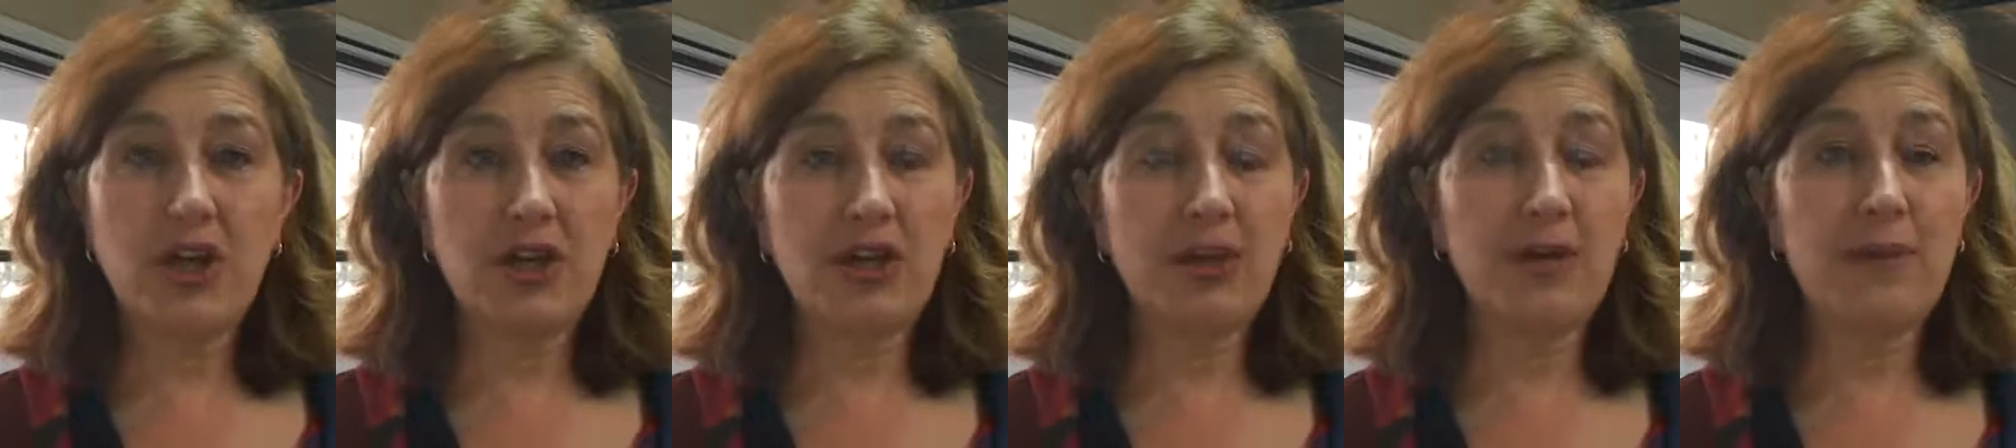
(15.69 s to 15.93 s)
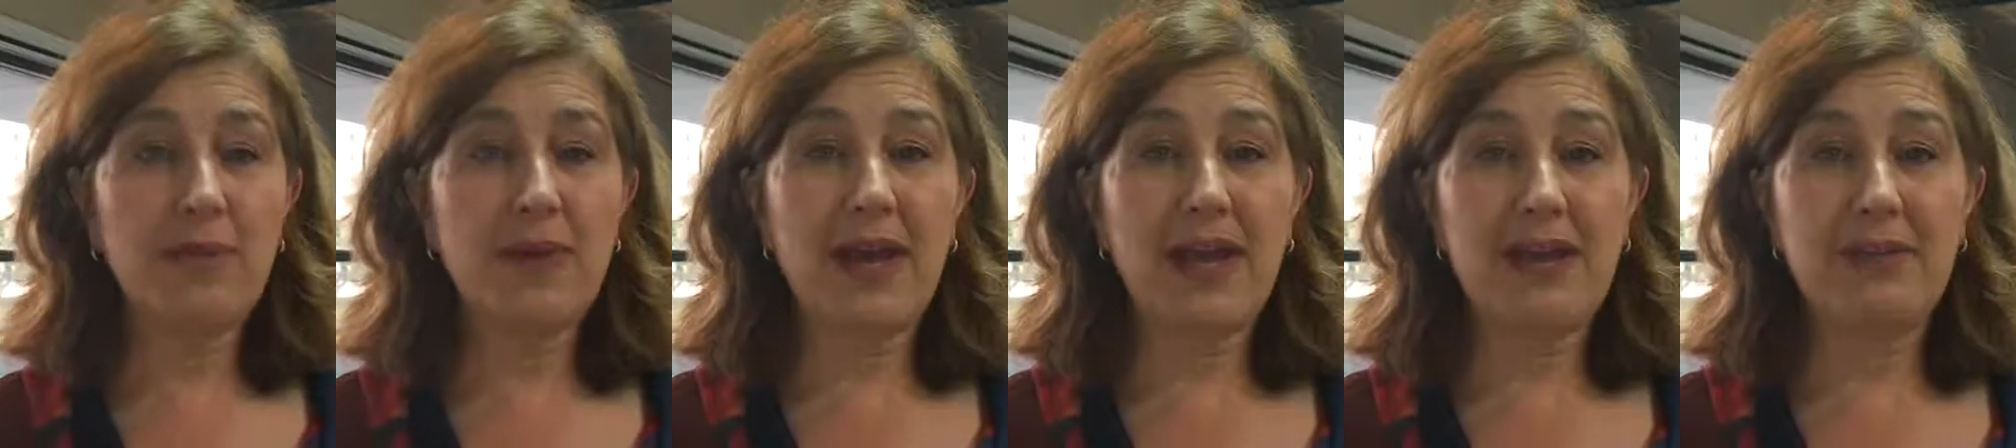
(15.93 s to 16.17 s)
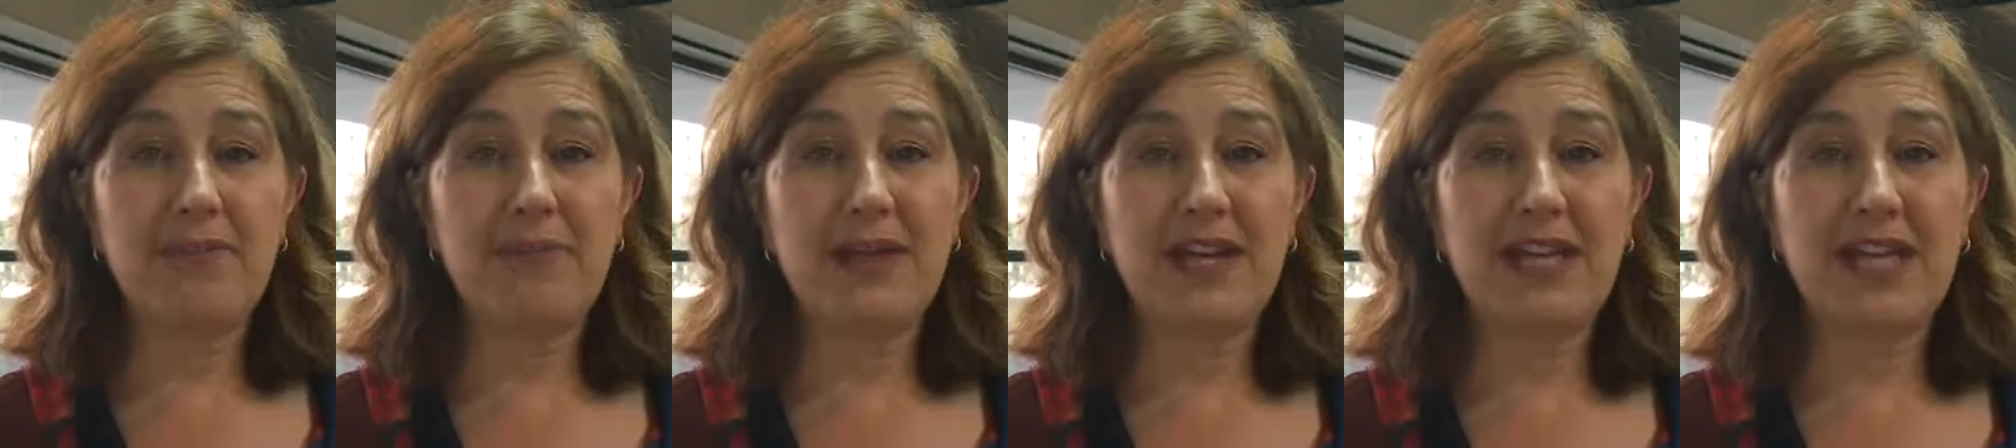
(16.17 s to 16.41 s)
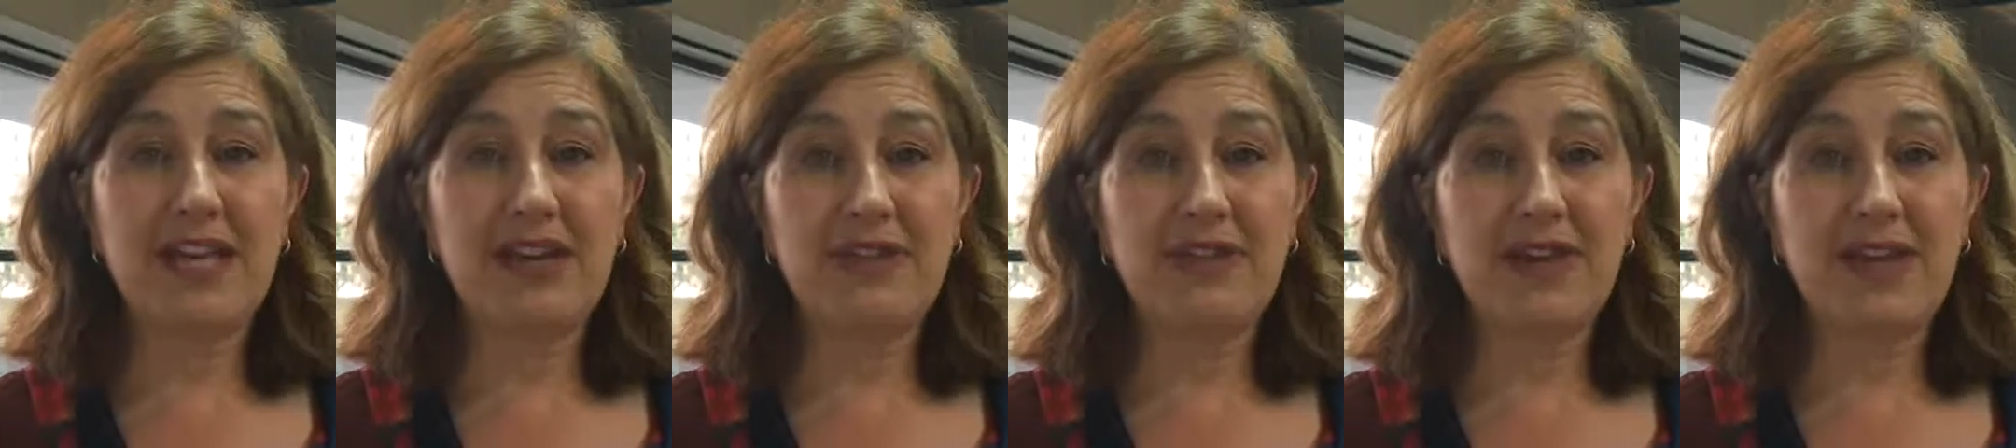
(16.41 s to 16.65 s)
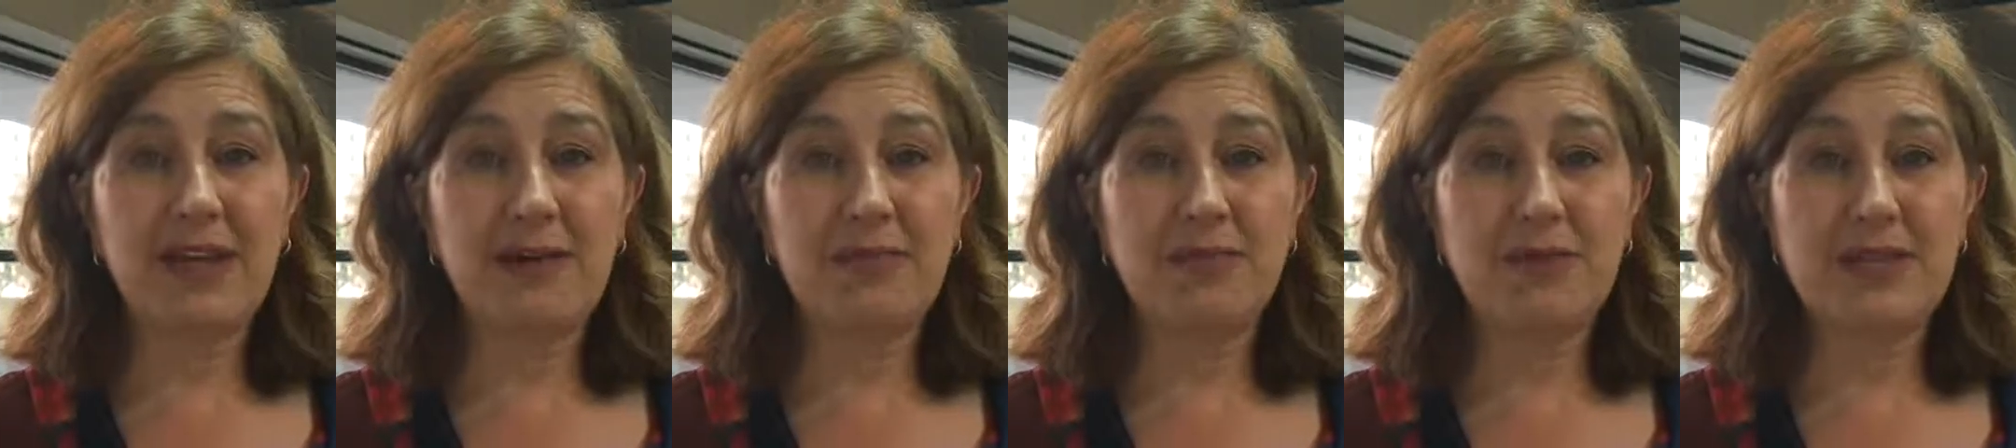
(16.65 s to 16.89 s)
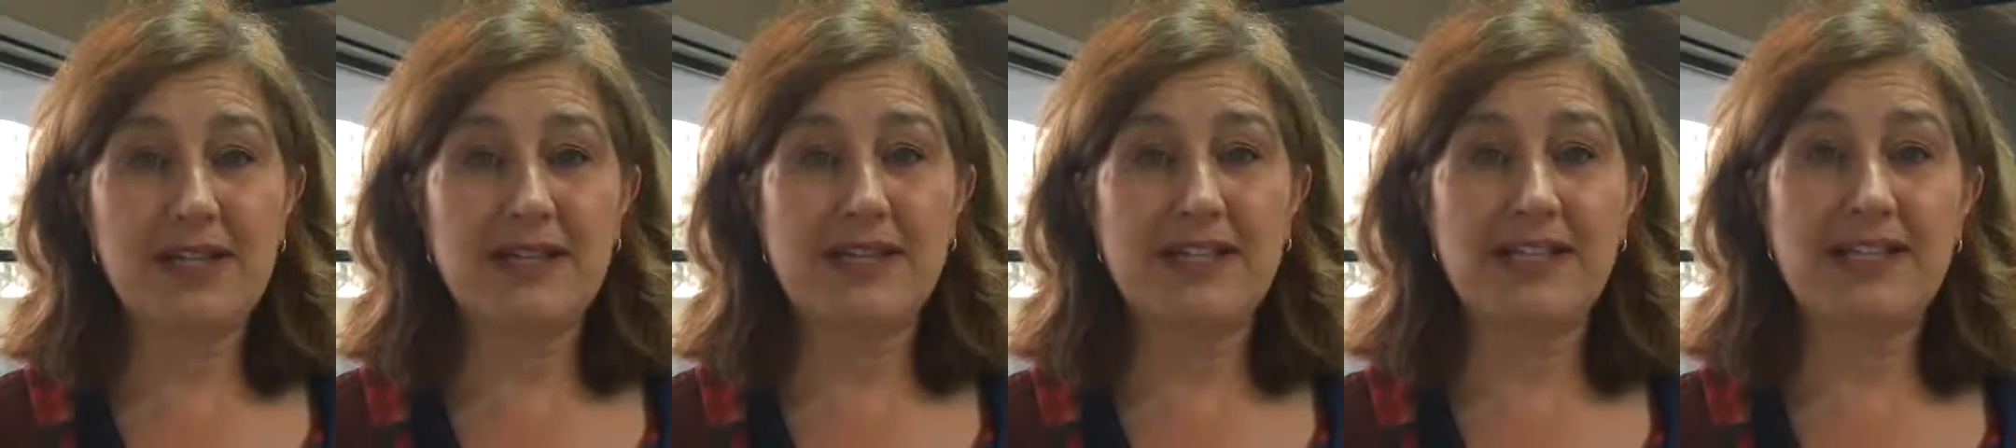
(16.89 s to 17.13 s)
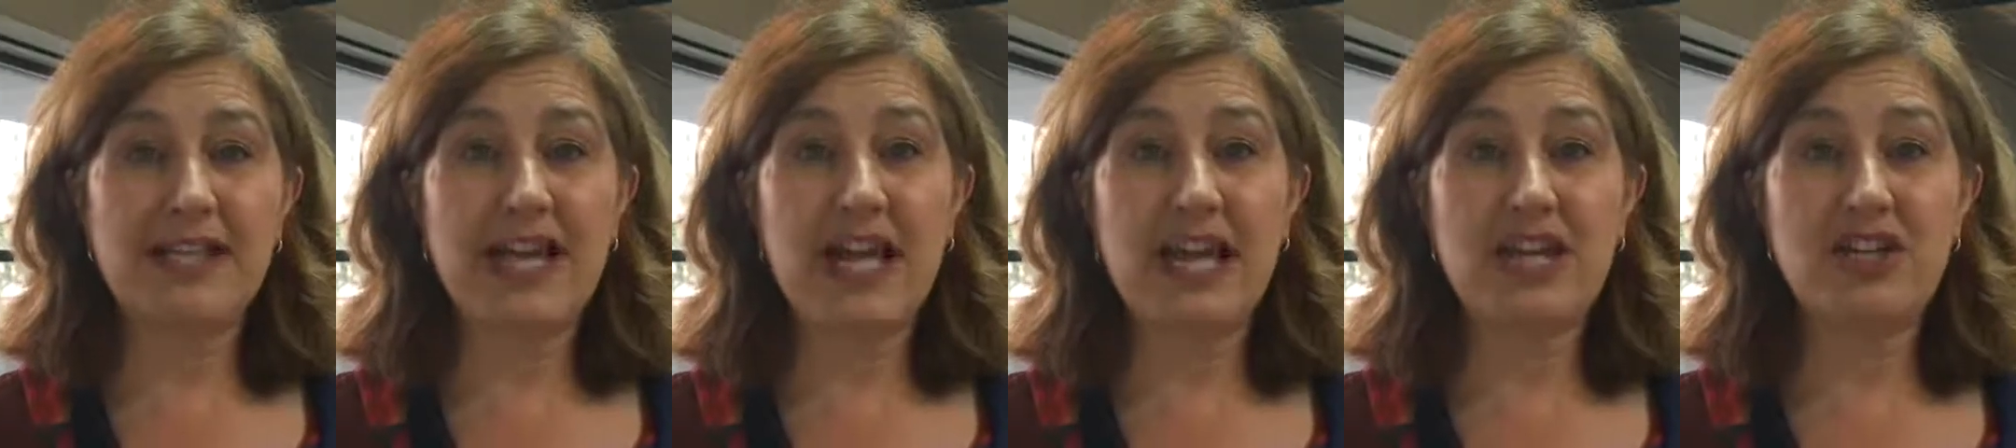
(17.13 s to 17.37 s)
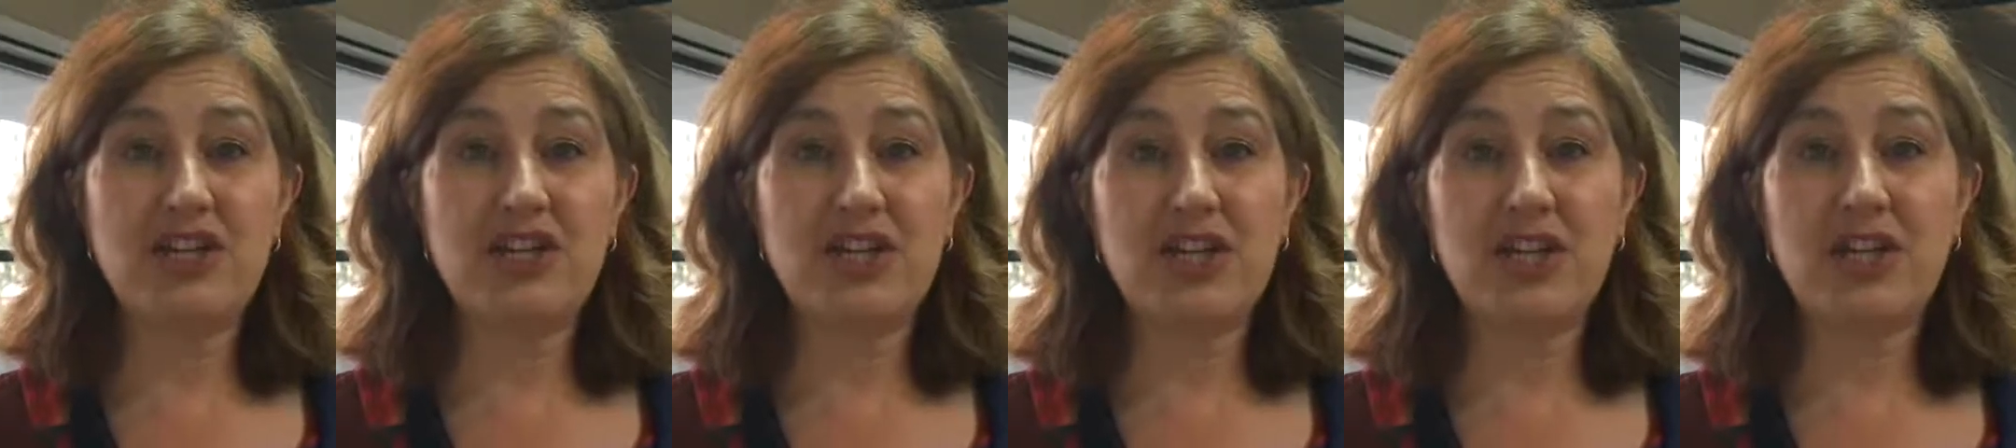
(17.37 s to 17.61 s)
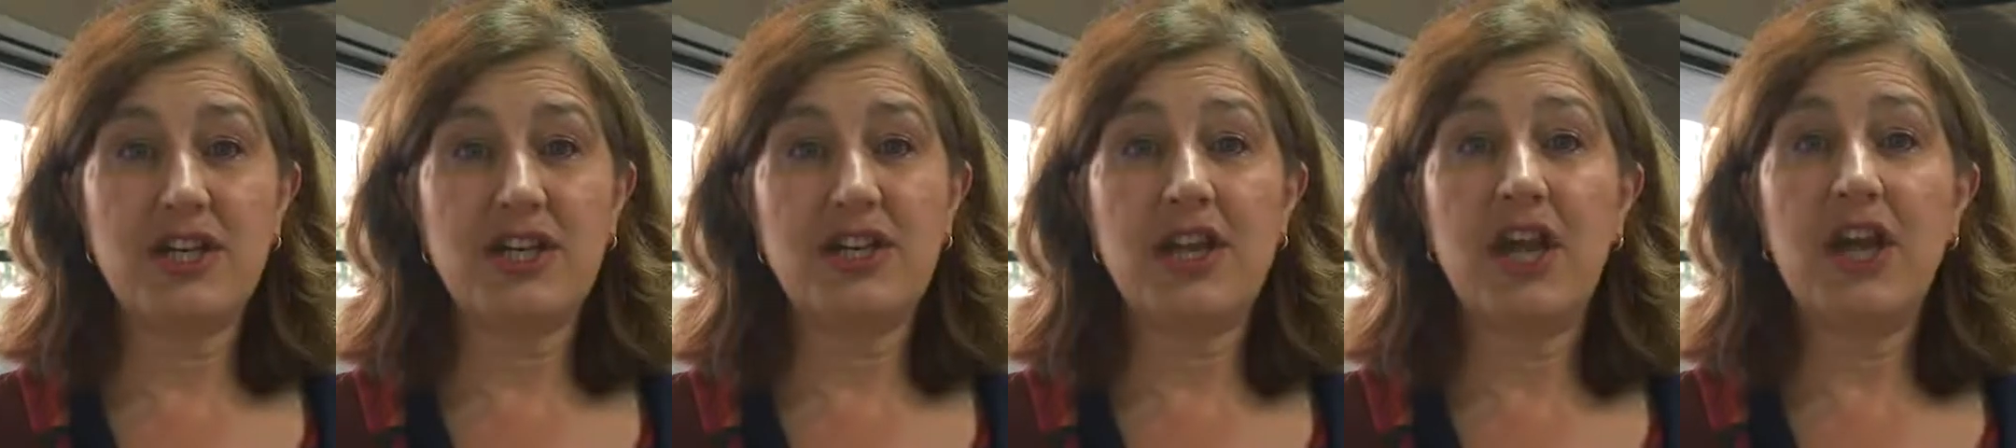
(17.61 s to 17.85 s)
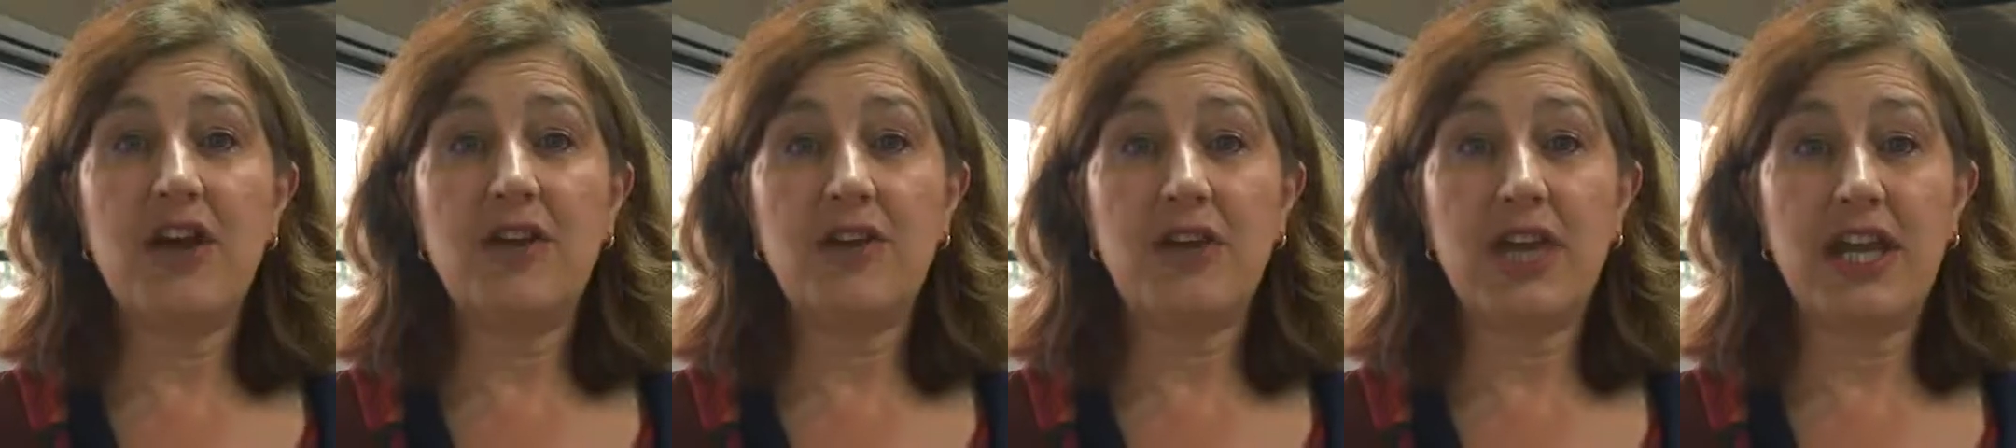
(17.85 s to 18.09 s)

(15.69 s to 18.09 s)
You may be giving a presentation